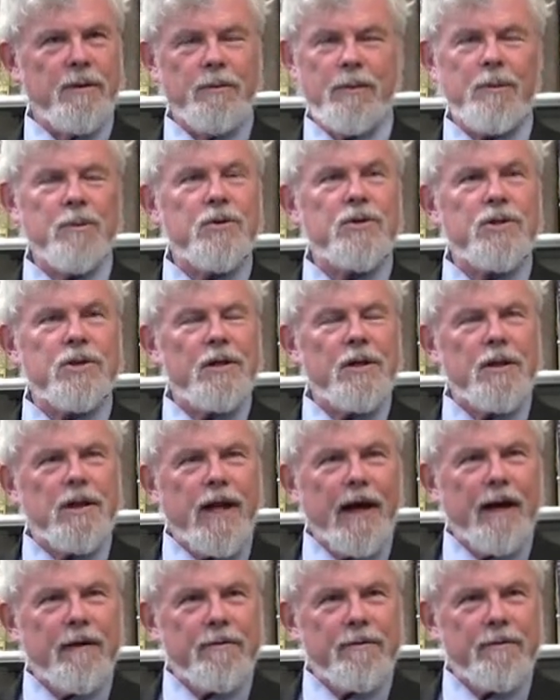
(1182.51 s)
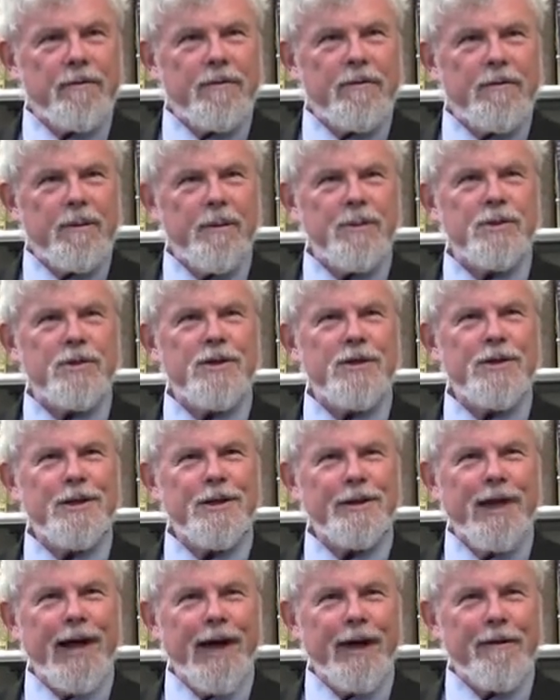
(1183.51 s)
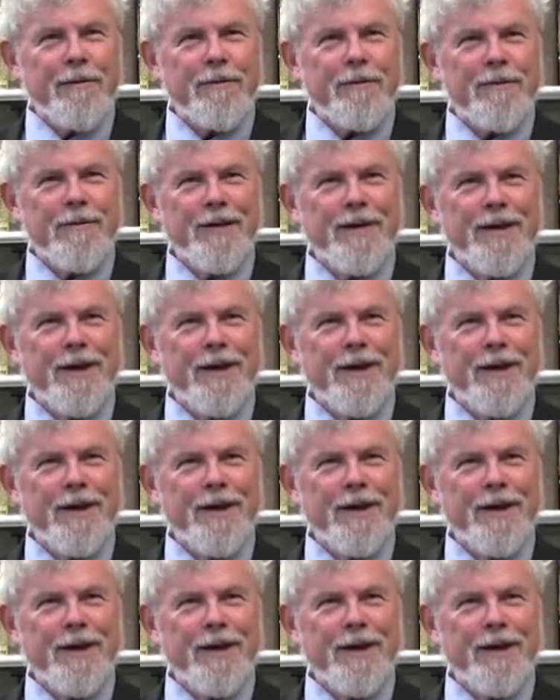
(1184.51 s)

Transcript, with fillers: People still laugh. People still laugh. Yeah.